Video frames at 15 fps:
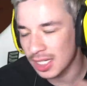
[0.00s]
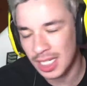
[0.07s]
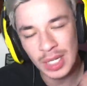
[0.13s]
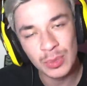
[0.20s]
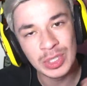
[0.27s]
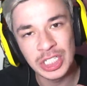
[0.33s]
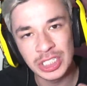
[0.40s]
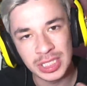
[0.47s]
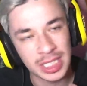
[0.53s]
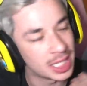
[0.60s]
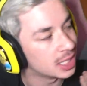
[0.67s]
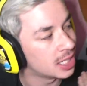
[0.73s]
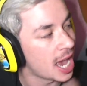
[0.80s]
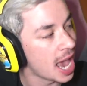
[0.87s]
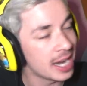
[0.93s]
Can we just
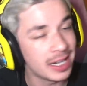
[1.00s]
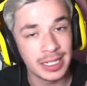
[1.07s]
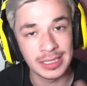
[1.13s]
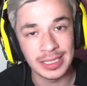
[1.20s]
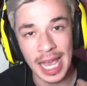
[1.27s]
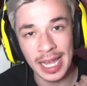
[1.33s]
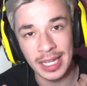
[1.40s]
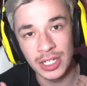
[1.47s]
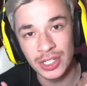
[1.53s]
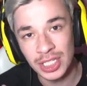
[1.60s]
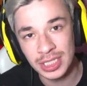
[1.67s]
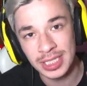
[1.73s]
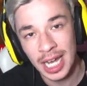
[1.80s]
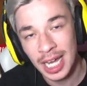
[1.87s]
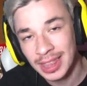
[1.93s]
cut, editing Zach, can you
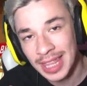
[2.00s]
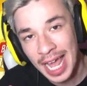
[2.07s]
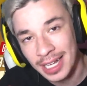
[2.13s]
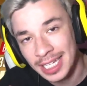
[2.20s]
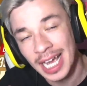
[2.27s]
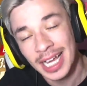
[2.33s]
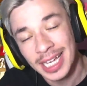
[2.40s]
just cut that?